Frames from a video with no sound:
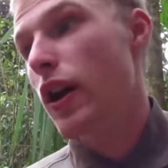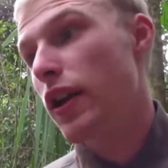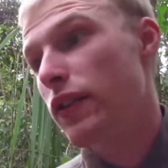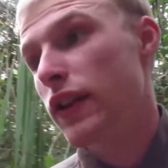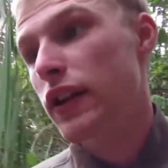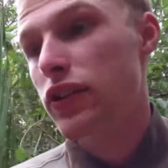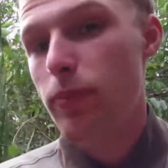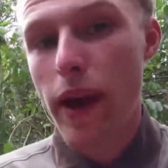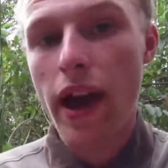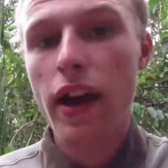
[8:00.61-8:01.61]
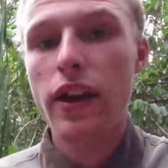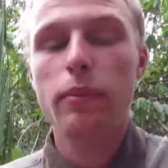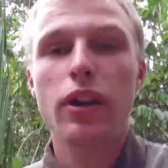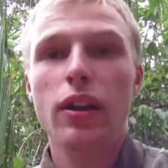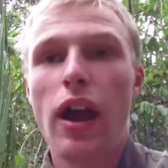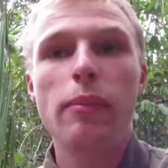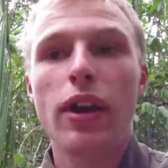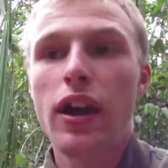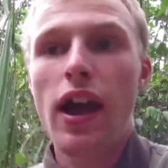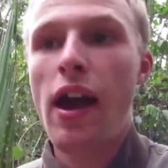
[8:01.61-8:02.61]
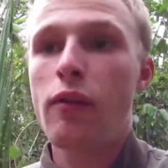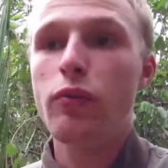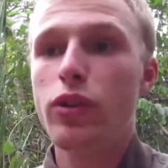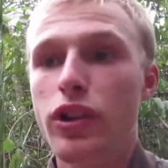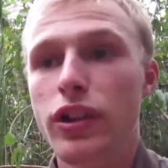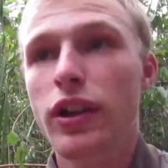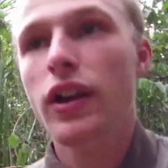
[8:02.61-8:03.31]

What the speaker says: think it's bad. Haven't really,